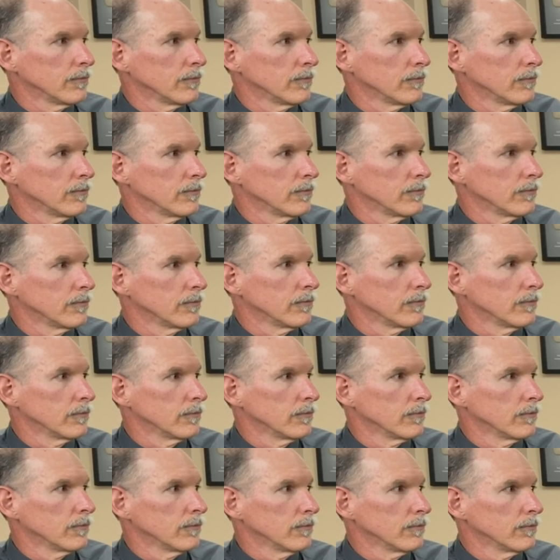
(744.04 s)

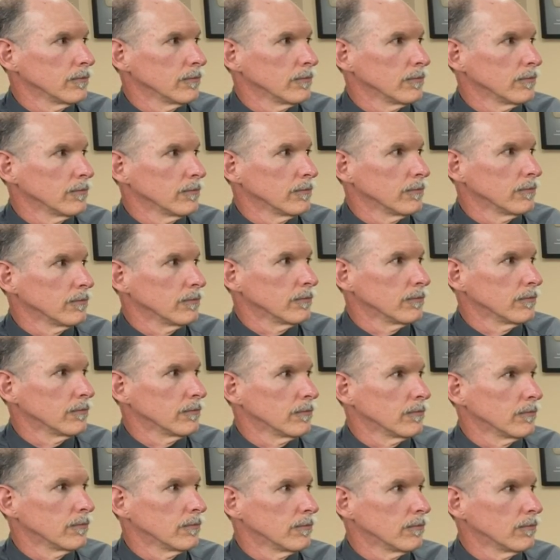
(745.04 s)

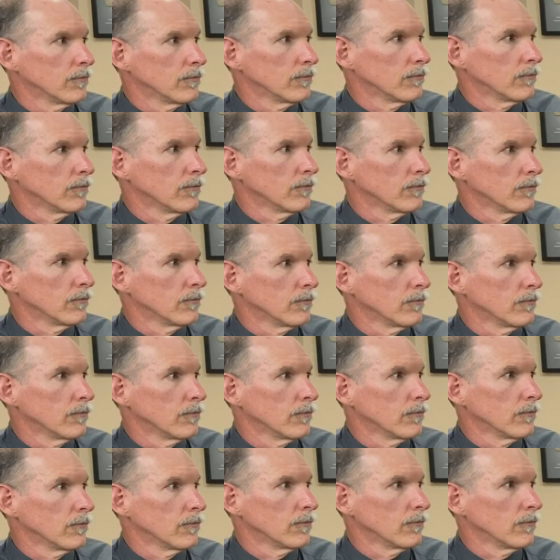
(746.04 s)

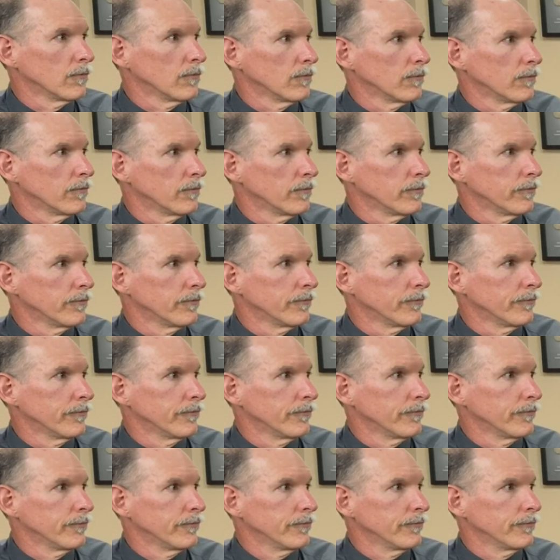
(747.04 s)

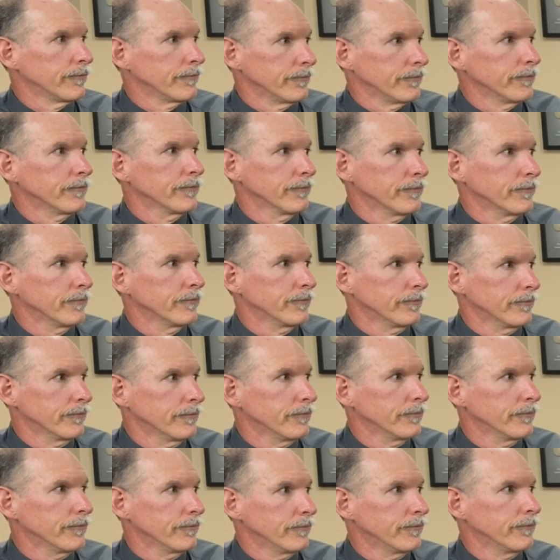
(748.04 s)

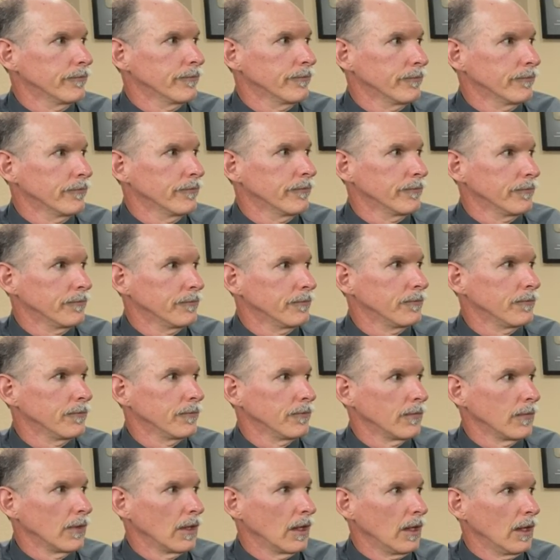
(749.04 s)

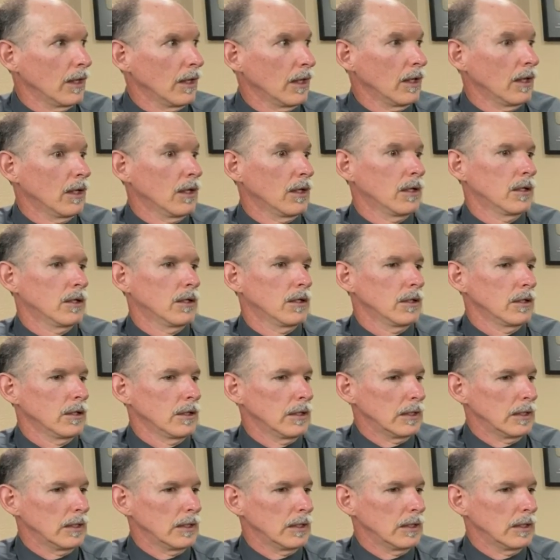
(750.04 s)
The person shown says nothing.